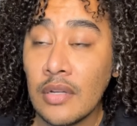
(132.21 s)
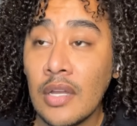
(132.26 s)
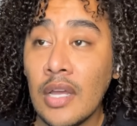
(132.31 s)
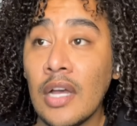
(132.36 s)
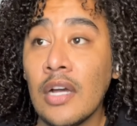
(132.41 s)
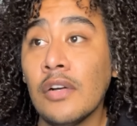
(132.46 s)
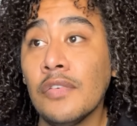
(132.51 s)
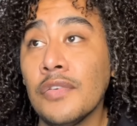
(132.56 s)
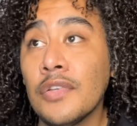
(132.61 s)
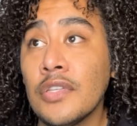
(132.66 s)

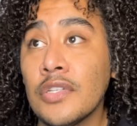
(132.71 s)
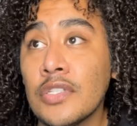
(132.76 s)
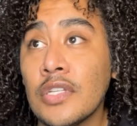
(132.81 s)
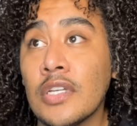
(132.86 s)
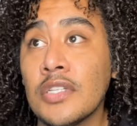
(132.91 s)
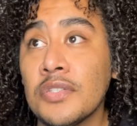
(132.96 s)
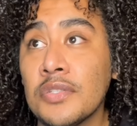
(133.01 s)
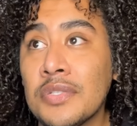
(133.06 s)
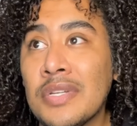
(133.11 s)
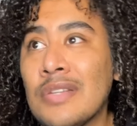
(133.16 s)
However, there's
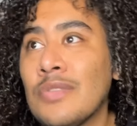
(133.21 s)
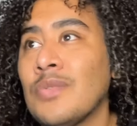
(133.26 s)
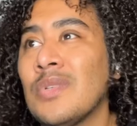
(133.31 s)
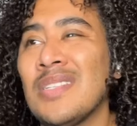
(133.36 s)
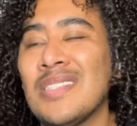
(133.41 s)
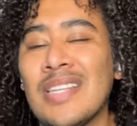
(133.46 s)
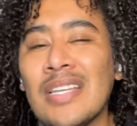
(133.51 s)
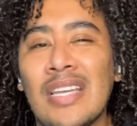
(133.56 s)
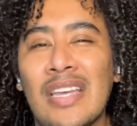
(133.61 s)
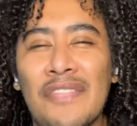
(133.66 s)
also times when
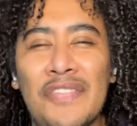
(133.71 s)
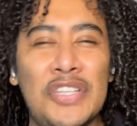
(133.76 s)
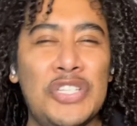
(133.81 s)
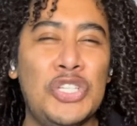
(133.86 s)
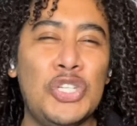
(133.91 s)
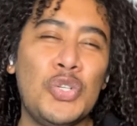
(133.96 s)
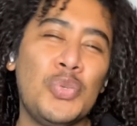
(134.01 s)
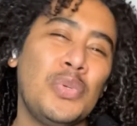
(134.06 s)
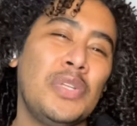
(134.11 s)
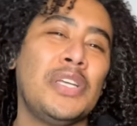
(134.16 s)
it's like if it's
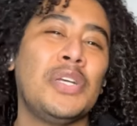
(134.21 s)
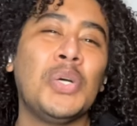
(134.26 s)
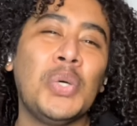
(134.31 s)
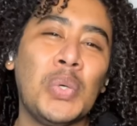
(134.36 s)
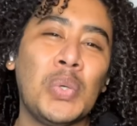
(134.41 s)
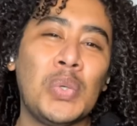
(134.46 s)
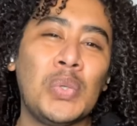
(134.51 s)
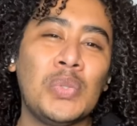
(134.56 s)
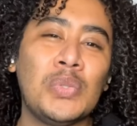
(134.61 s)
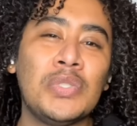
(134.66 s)
just really
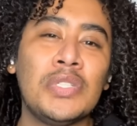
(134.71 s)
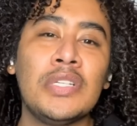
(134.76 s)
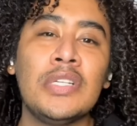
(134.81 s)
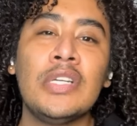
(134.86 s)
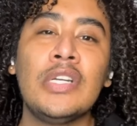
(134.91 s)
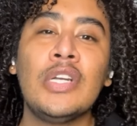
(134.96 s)
cold